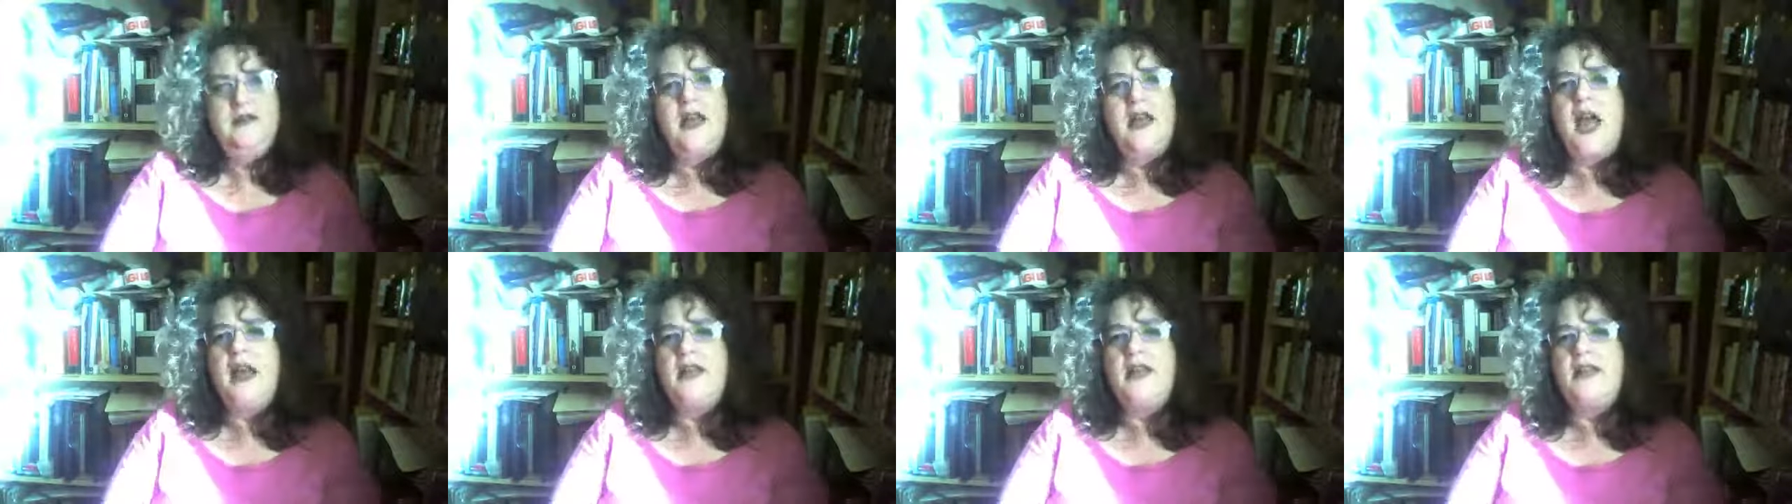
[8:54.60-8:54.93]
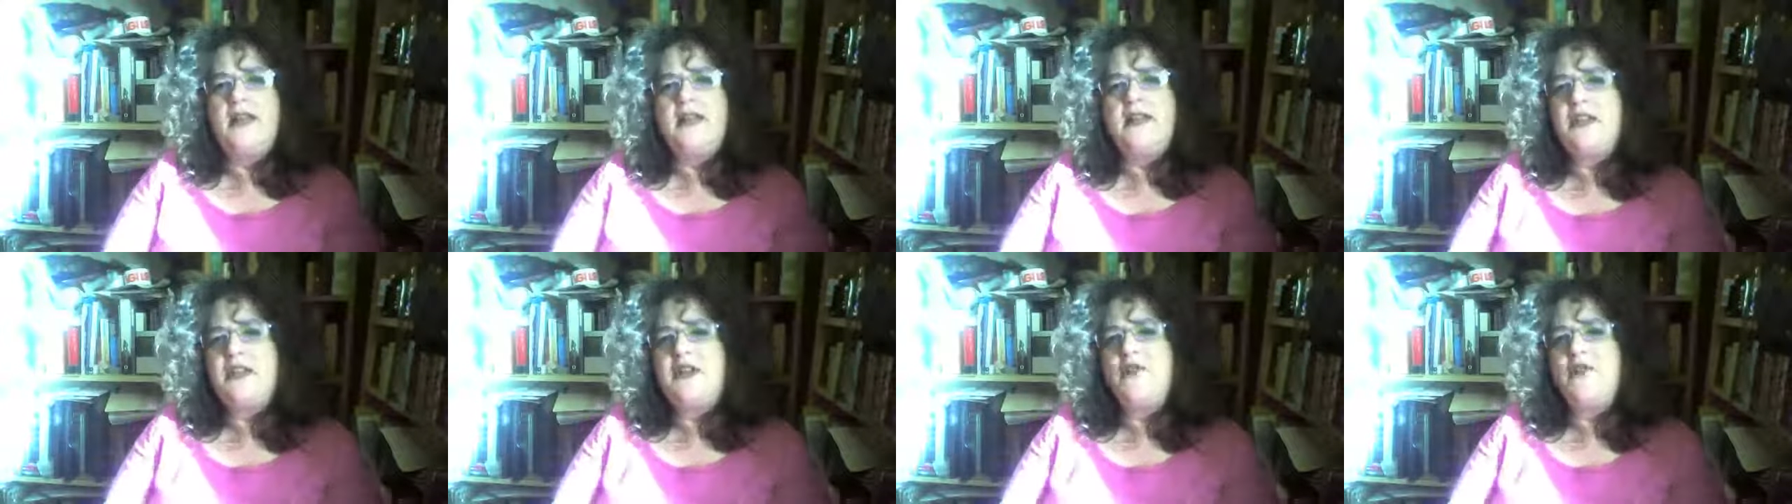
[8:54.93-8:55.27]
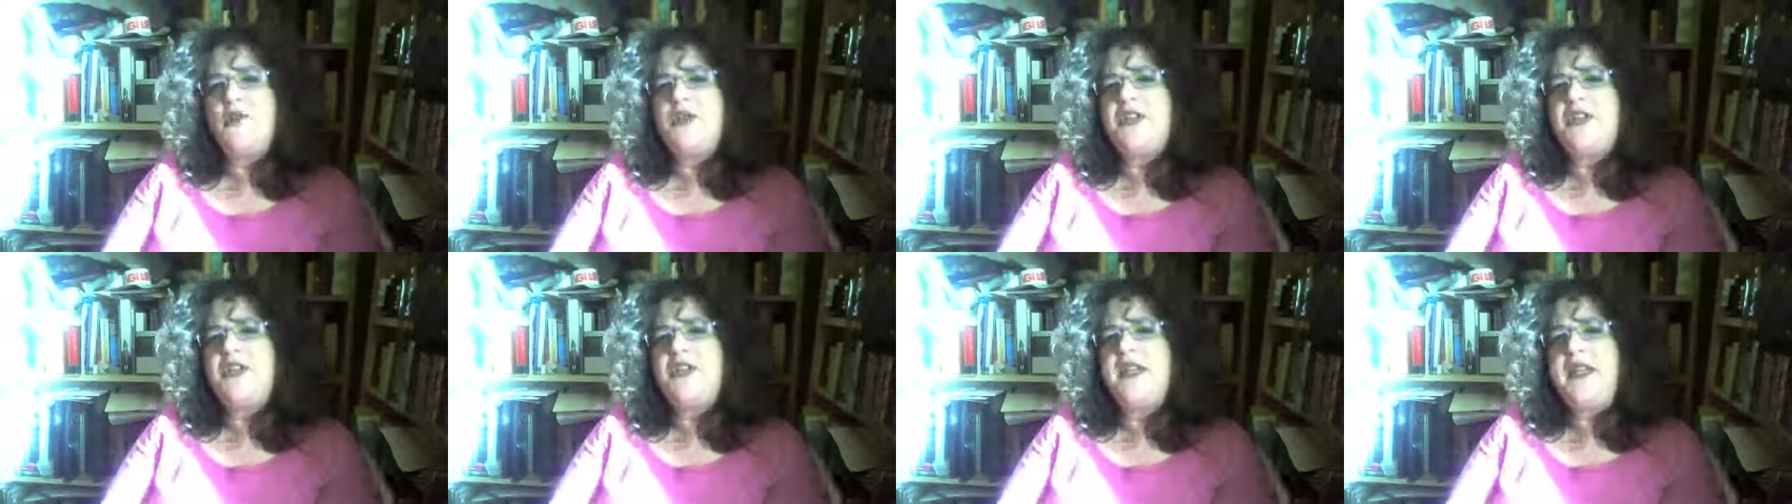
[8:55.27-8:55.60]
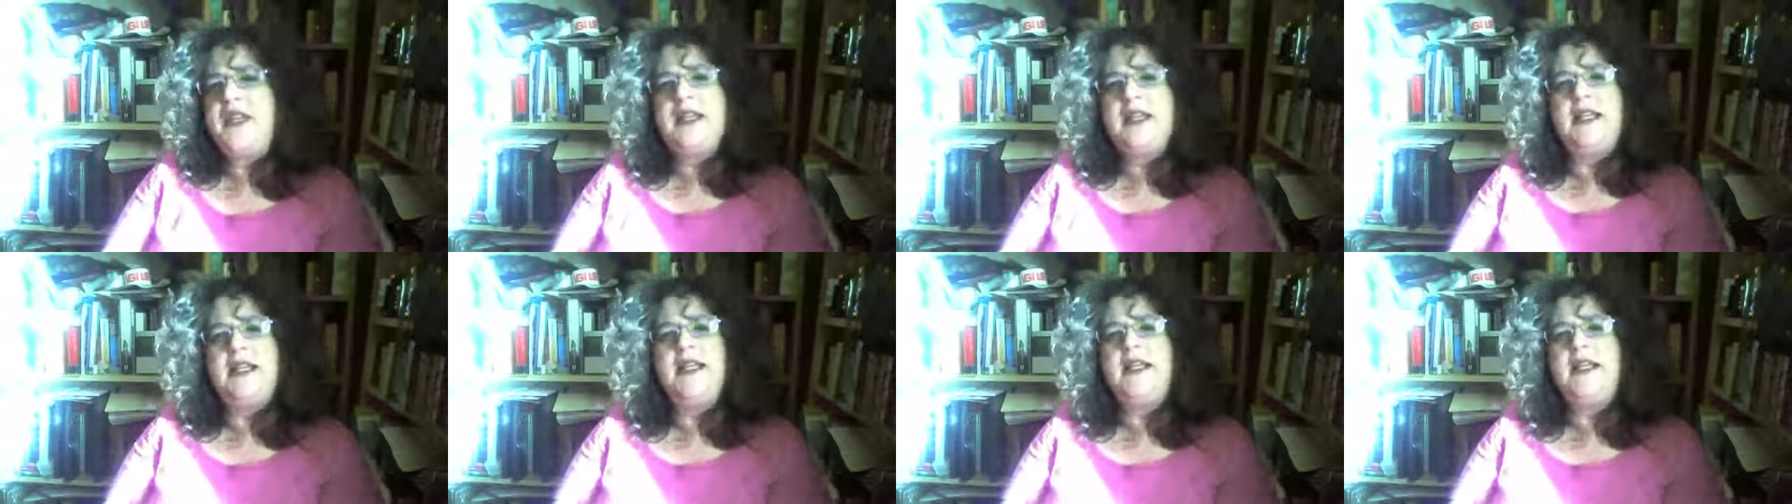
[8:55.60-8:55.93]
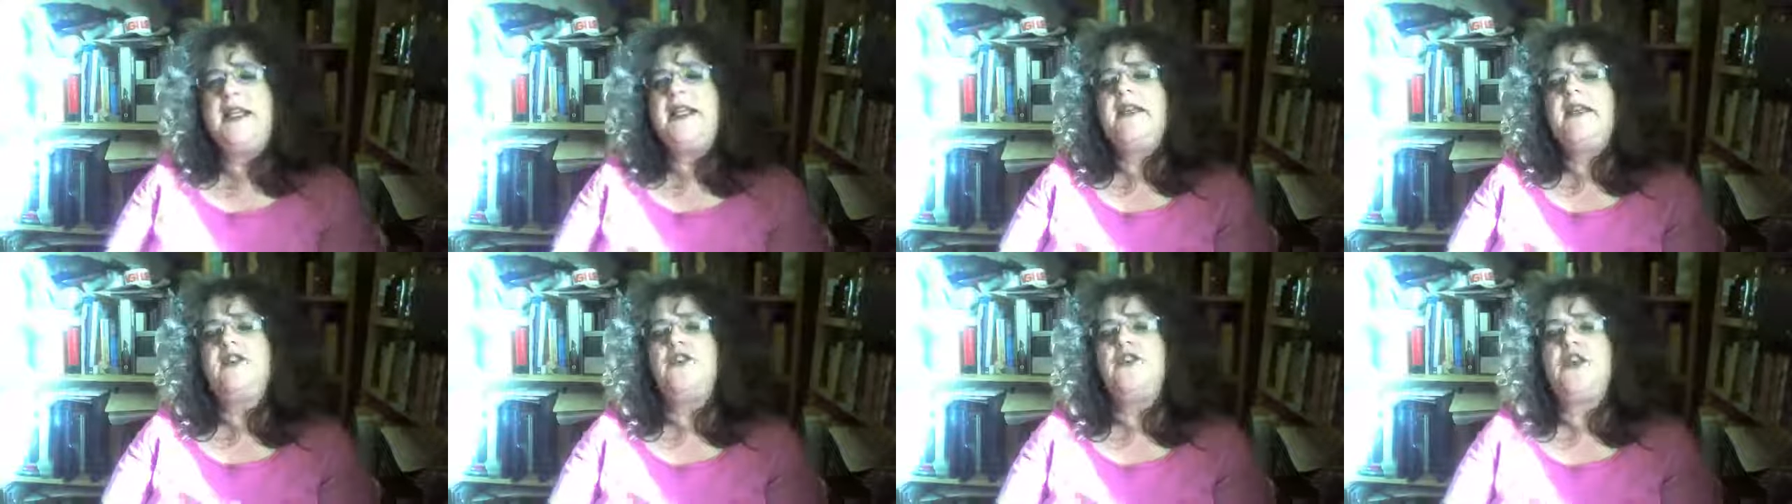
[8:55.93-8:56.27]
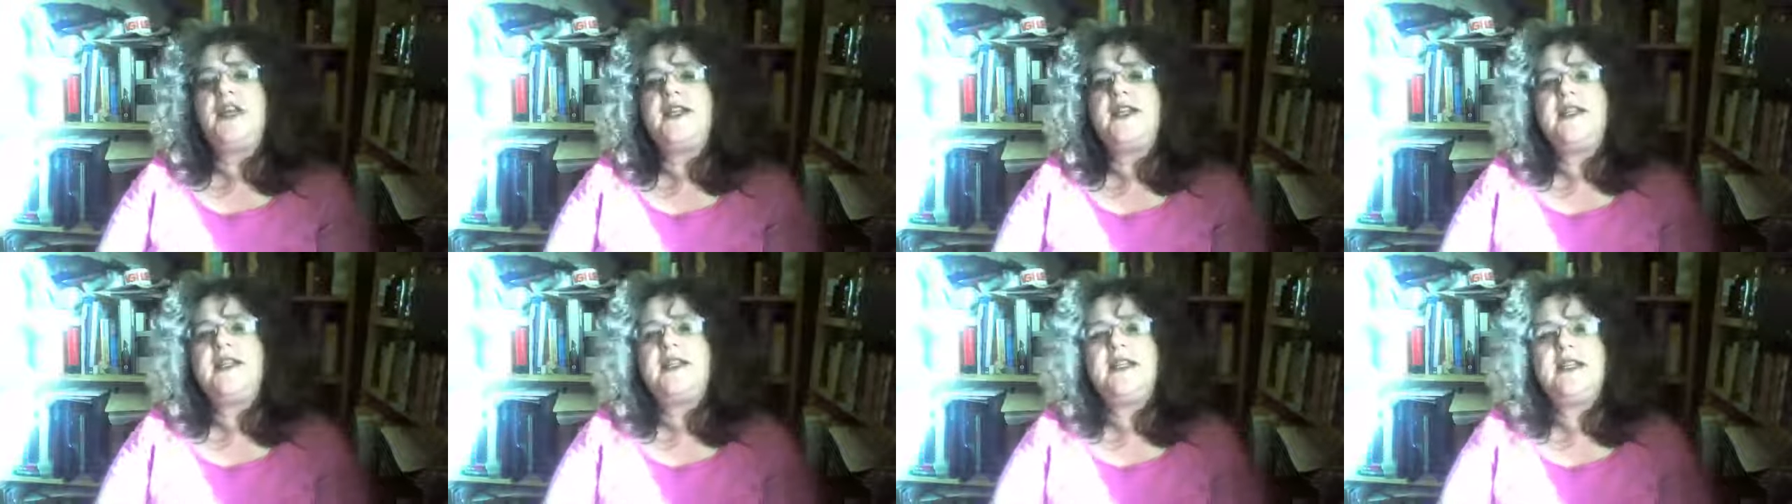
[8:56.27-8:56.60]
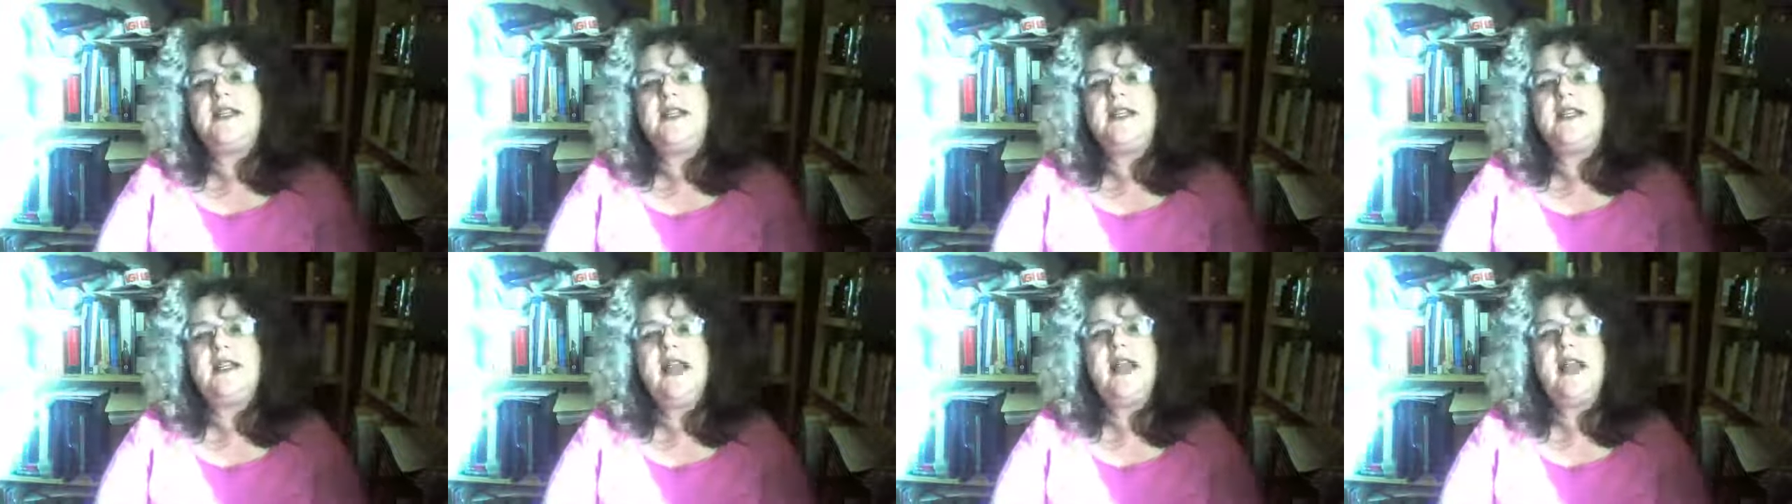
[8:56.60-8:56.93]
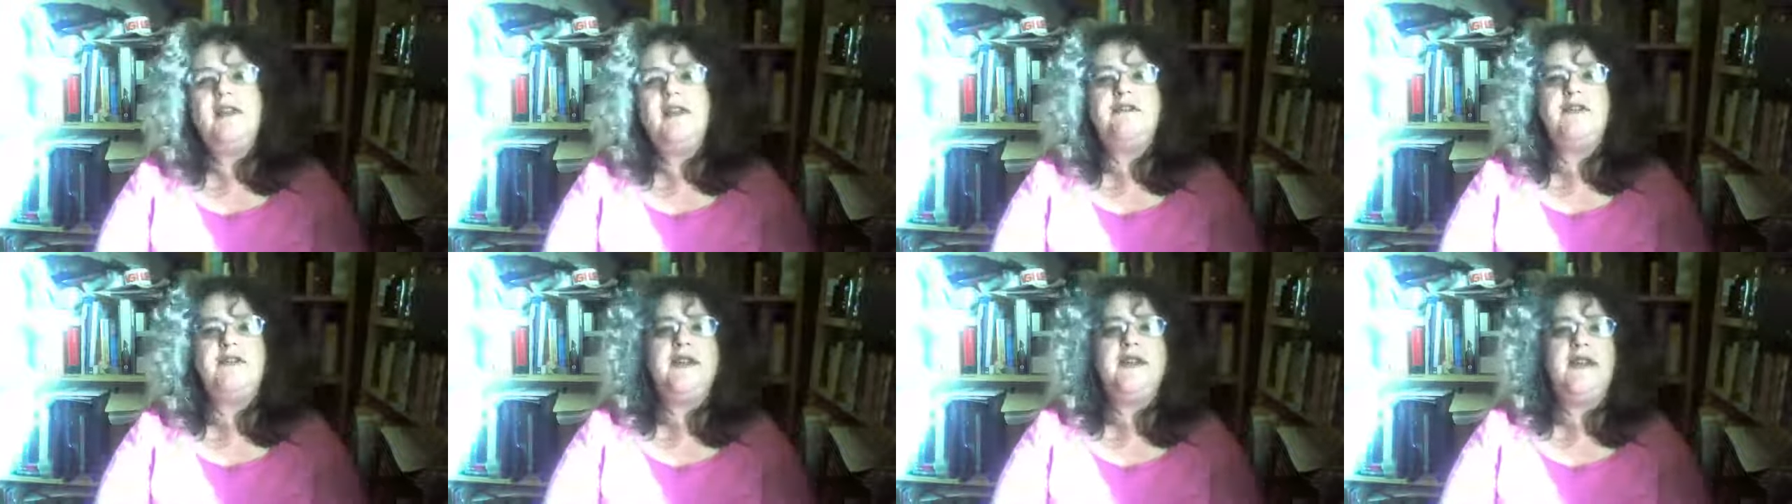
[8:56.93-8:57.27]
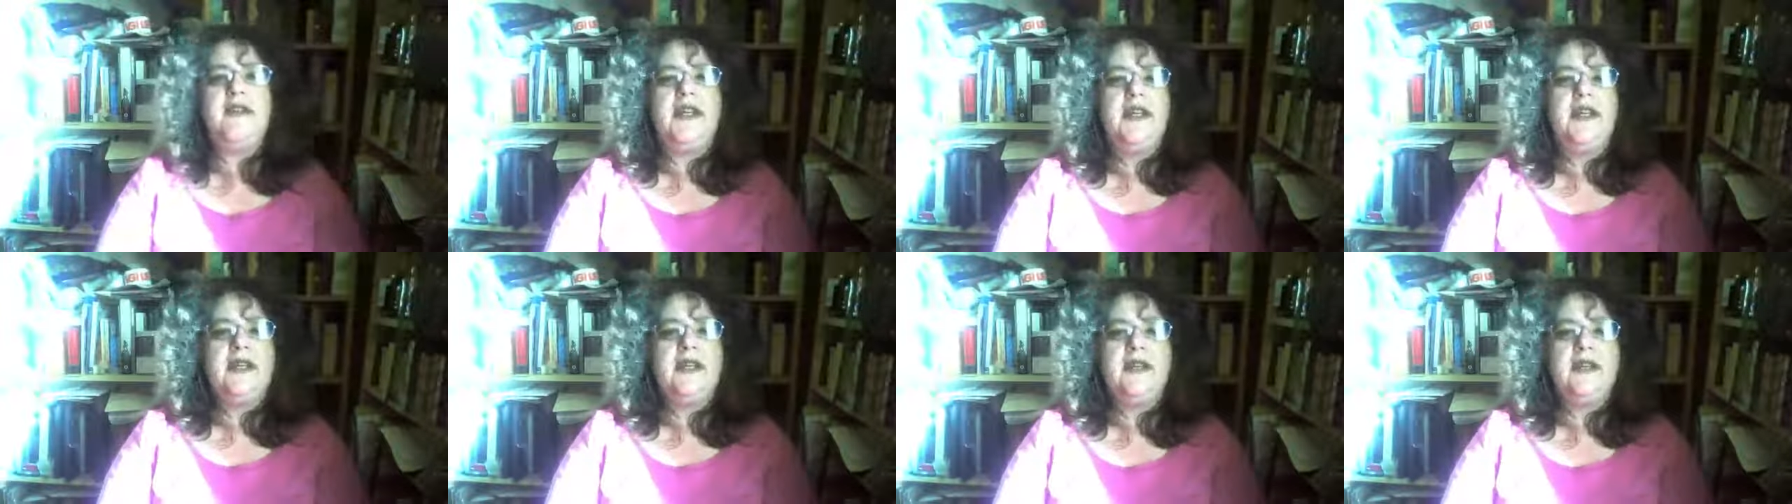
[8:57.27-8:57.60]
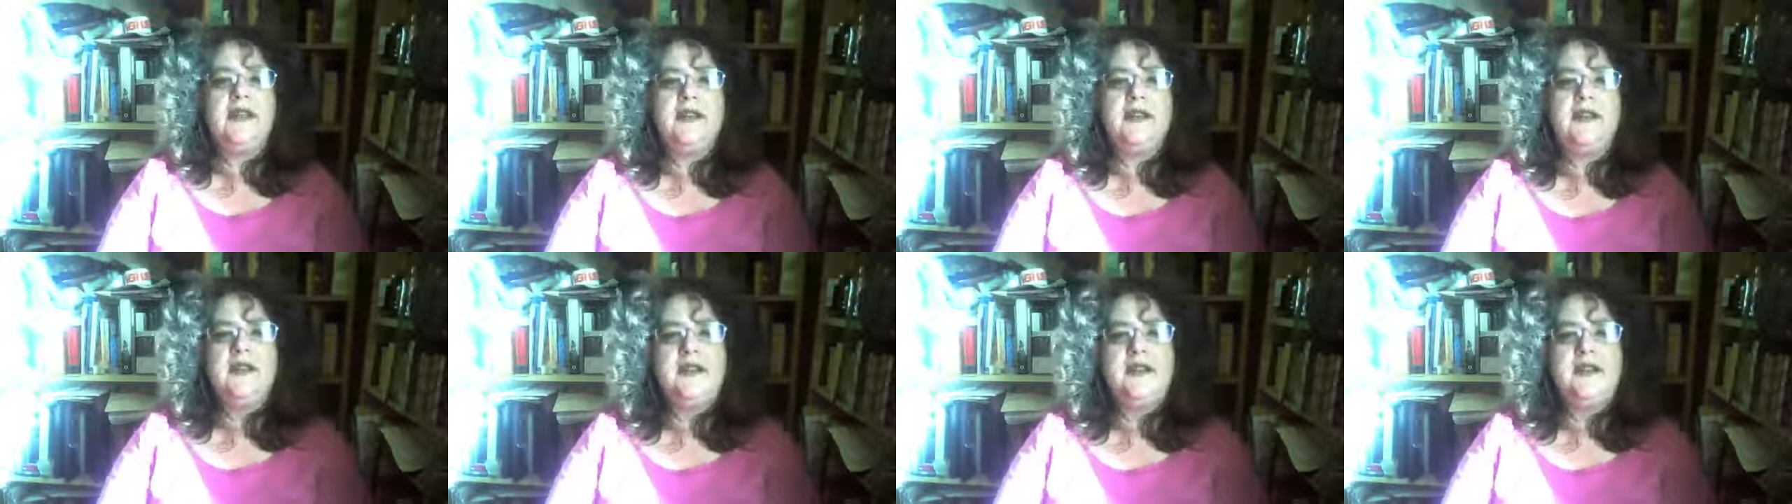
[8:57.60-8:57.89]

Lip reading: Harrison was keenly interested in everything.